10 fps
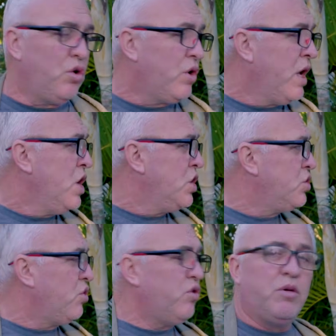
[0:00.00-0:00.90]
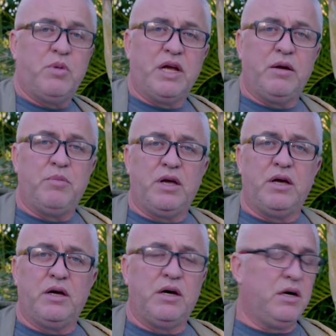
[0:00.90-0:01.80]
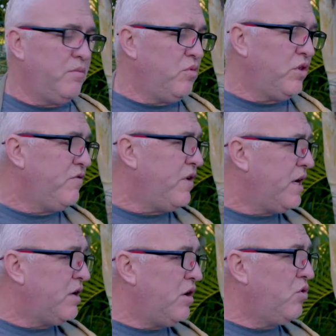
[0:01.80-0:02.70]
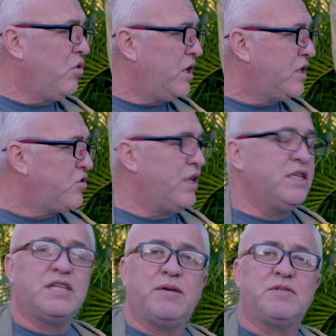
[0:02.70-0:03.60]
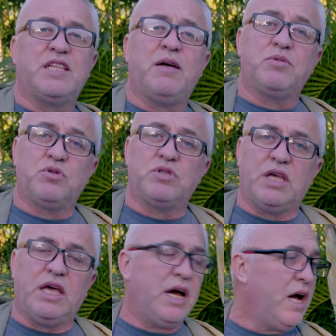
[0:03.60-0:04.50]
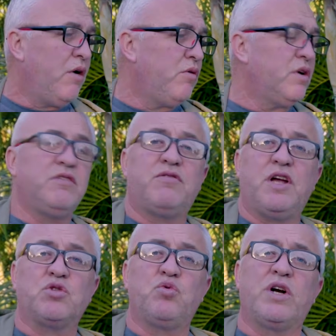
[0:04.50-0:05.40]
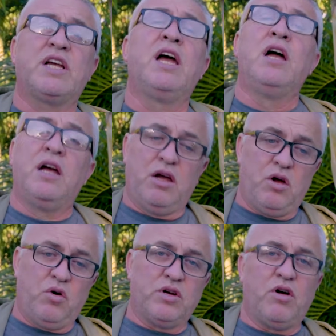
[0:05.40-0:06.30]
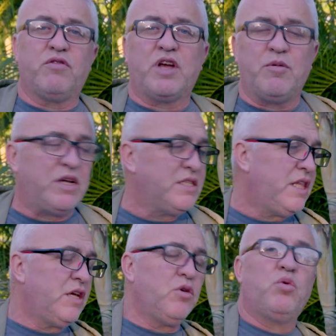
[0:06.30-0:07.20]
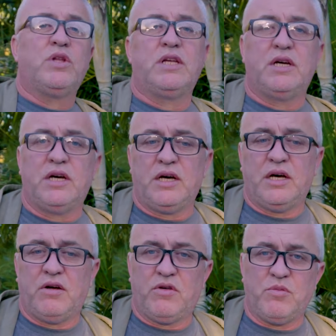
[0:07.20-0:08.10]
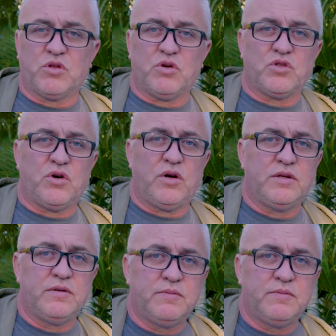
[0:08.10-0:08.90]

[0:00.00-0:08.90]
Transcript: look. So I'm going to bring a big modifier. I'm going to try the same setup to see how the flash works on off-camera setting with the remote control.